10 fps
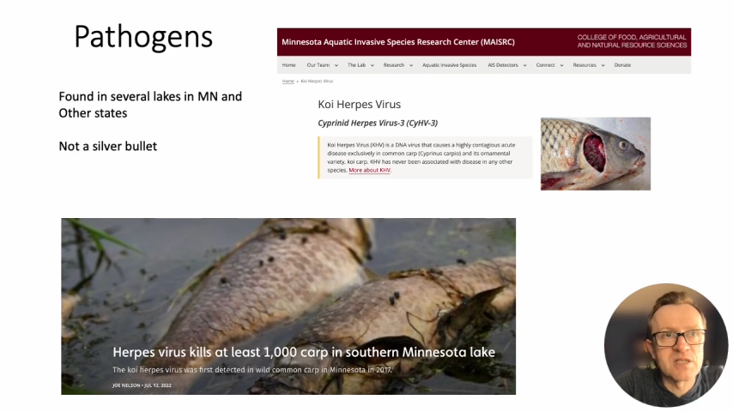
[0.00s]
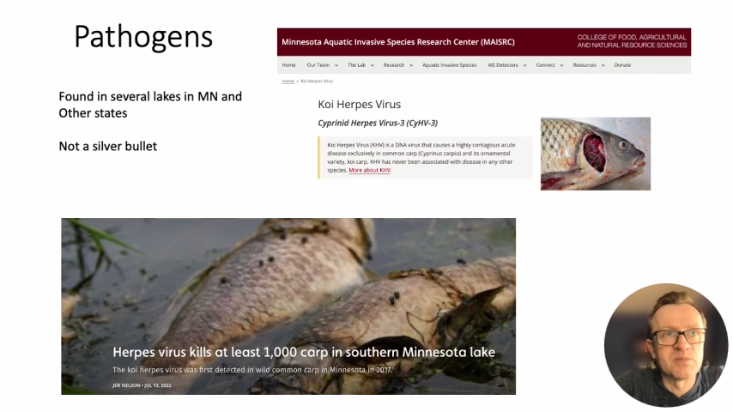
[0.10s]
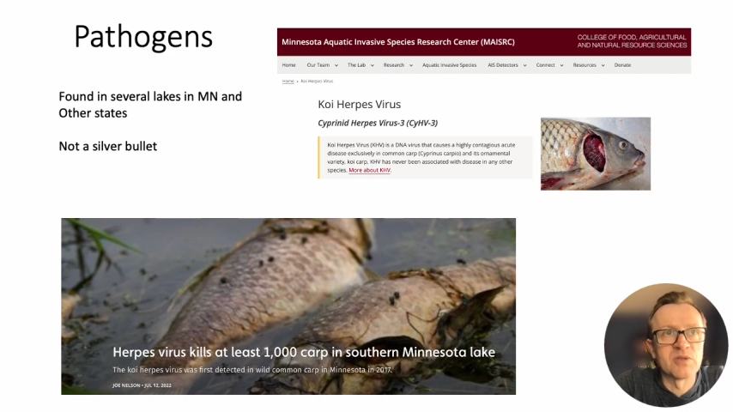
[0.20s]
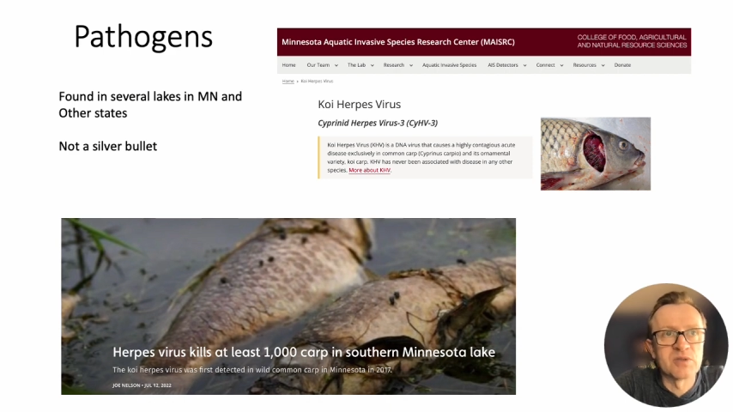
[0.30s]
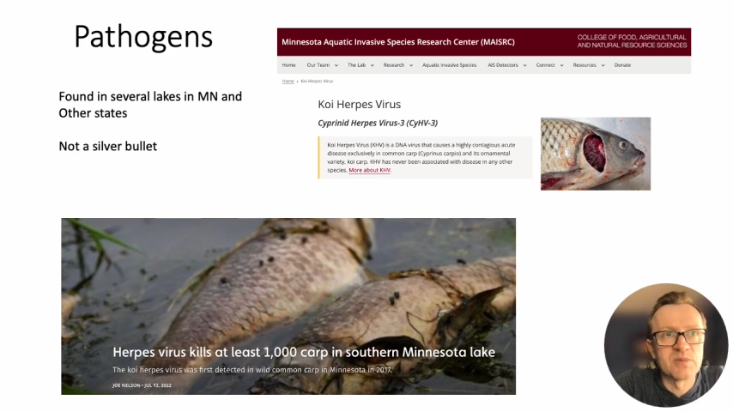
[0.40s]
in
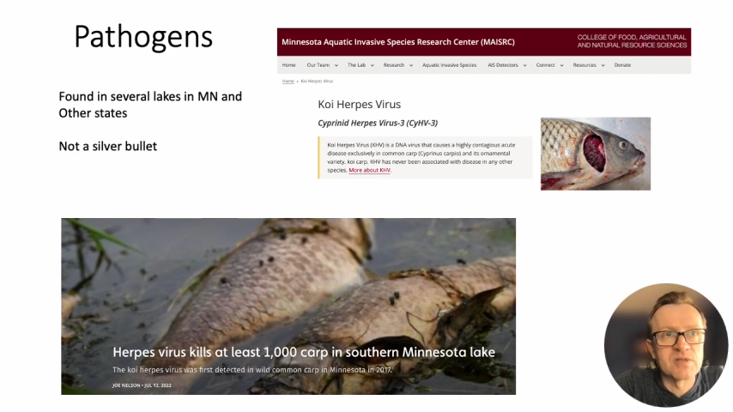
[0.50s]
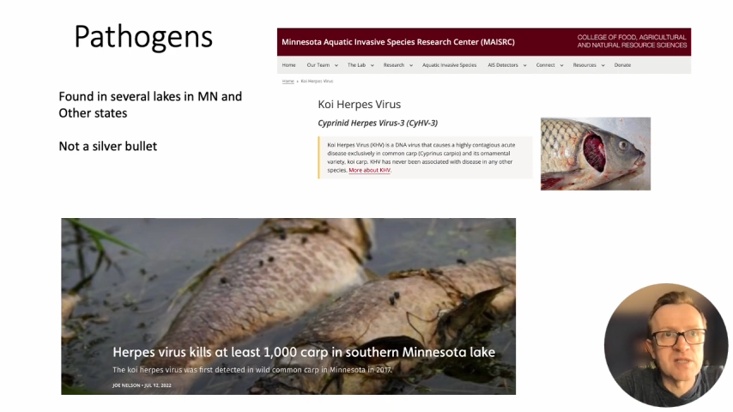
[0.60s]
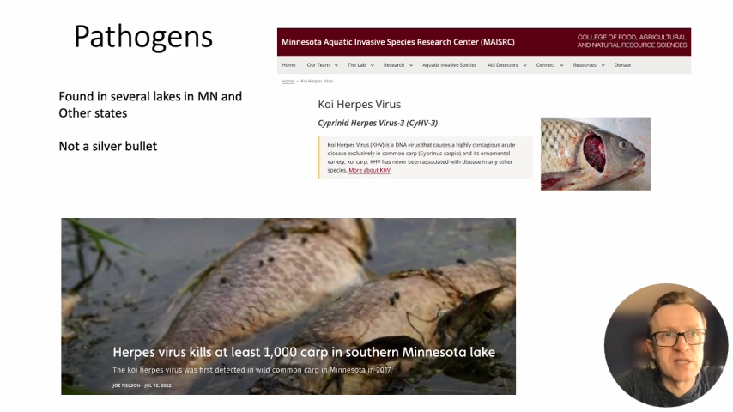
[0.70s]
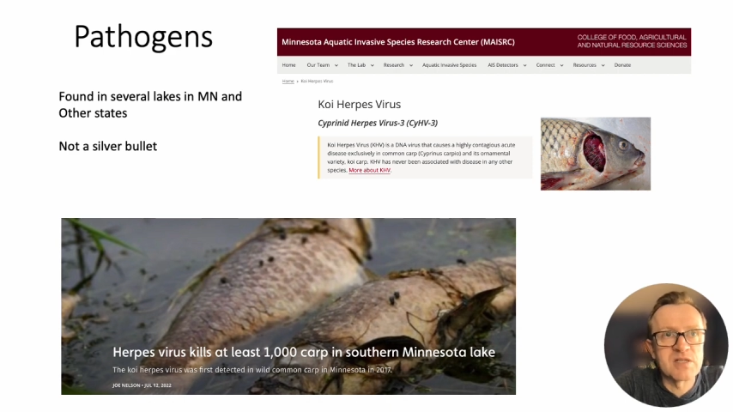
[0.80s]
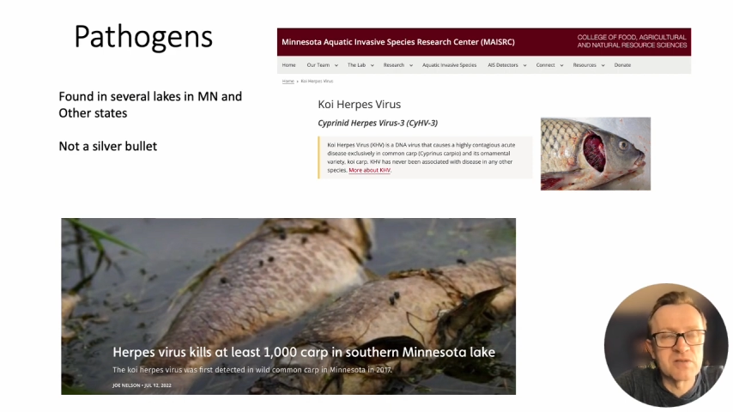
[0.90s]
multiple
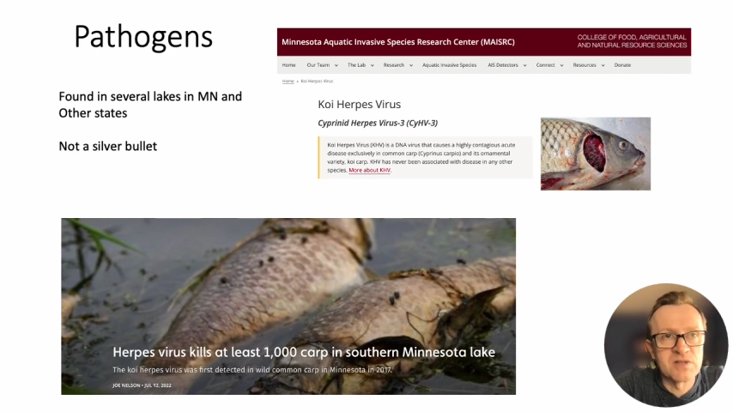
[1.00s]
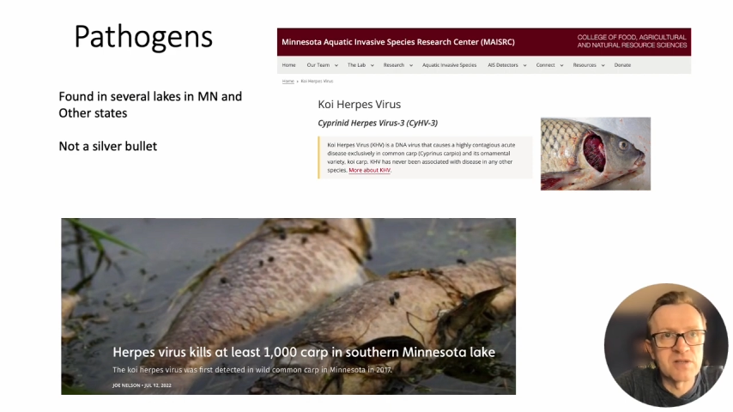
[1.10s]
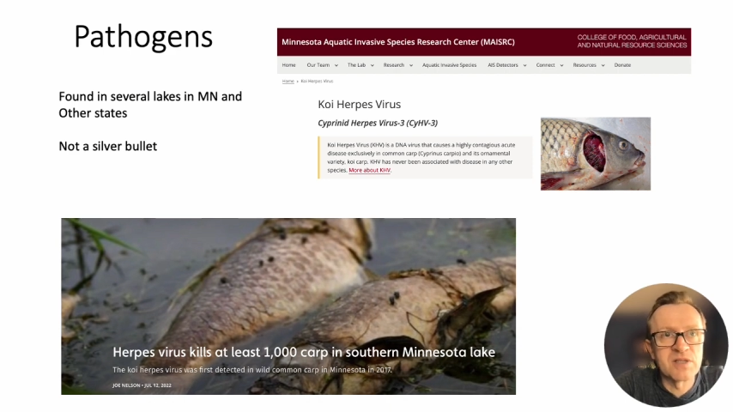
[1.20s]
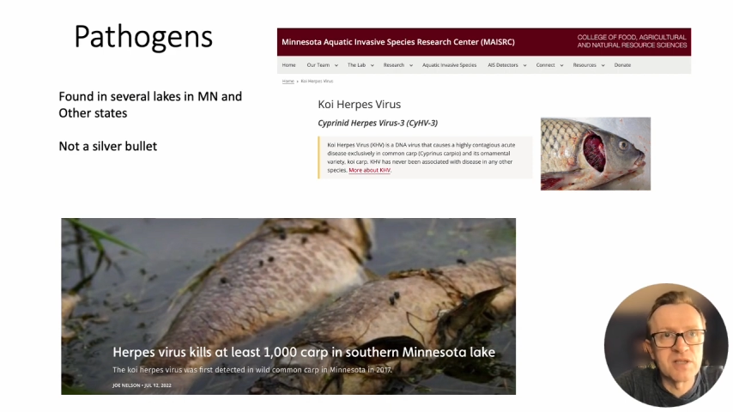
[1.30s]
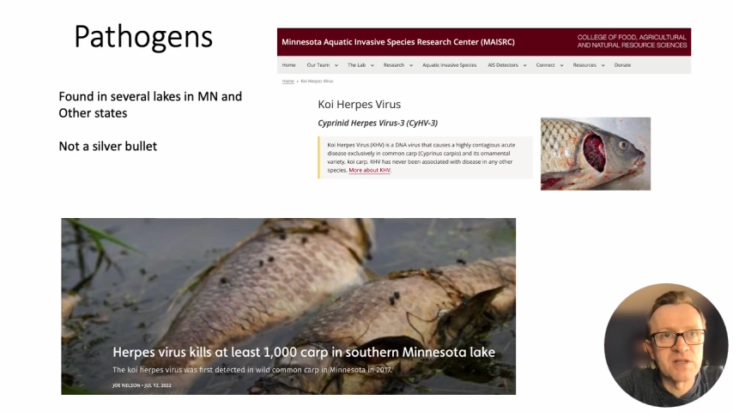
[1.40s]
states, so they're
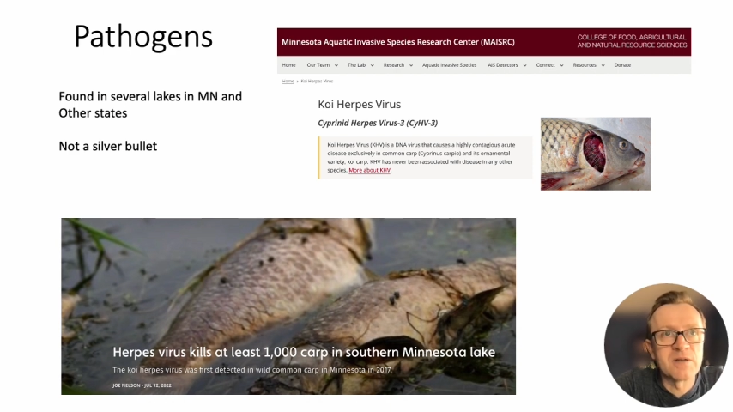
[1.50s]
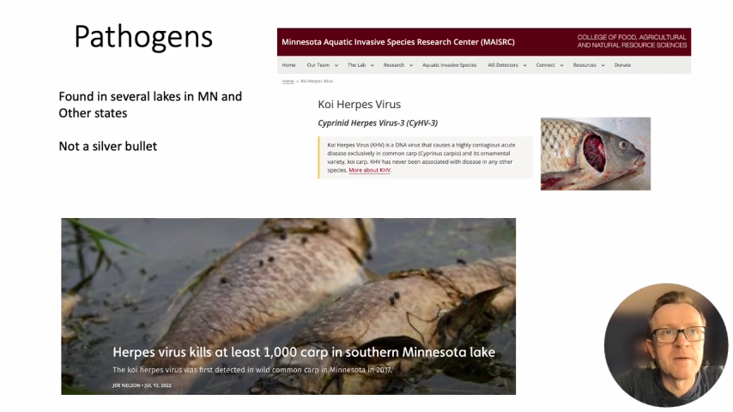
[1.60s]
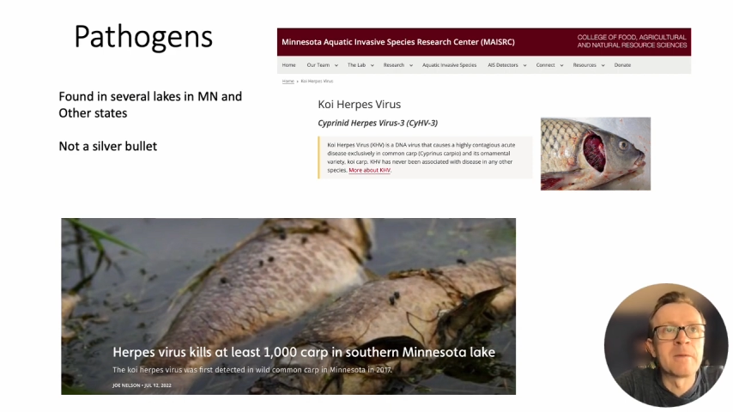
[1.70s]
here.